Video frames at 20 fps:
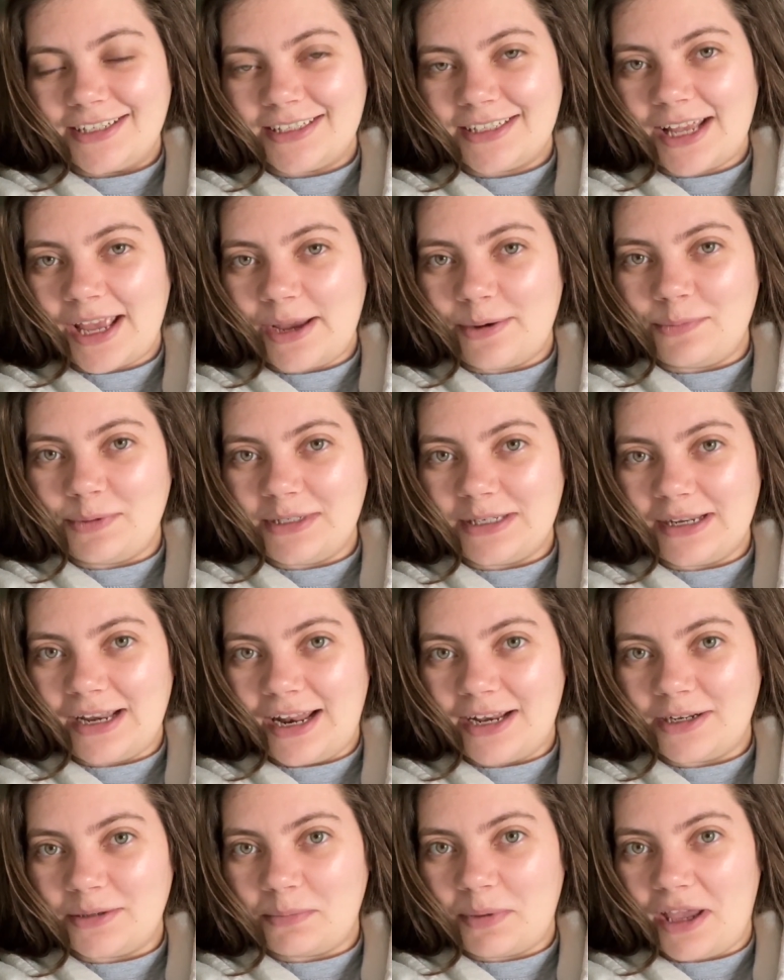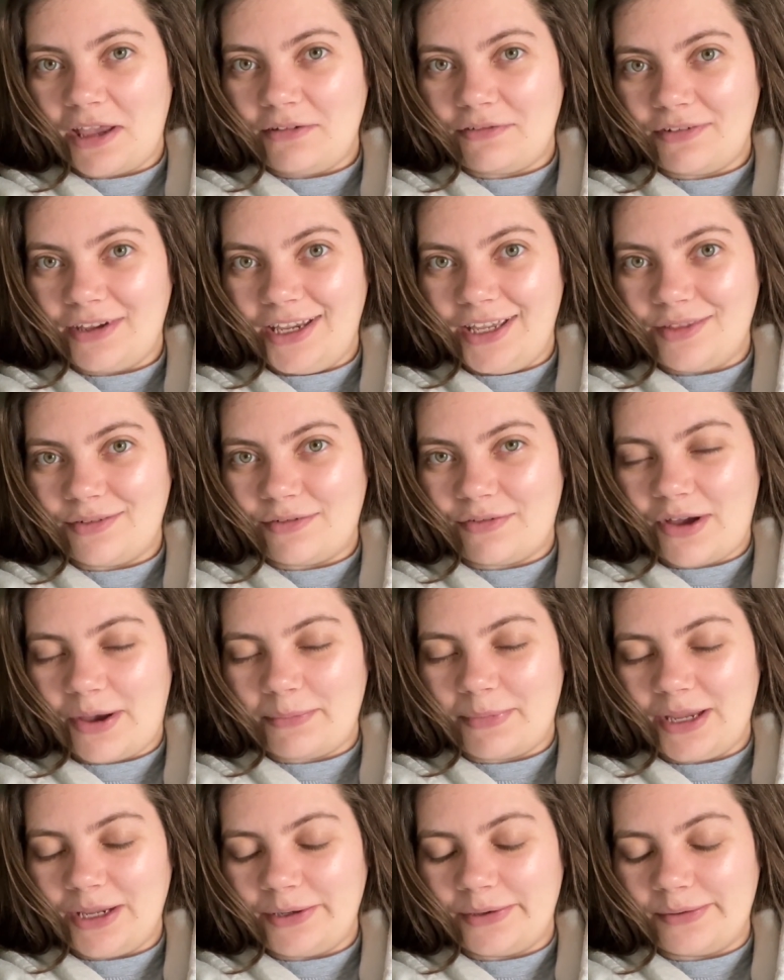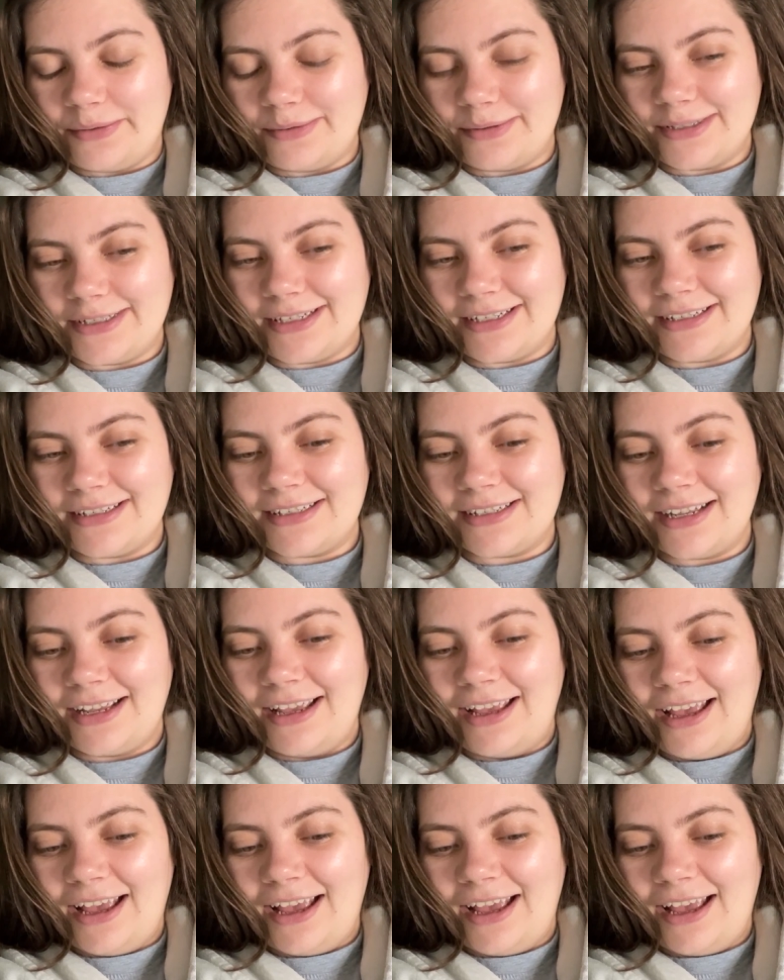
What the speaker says: So we didn't end up paying for either of our main courses.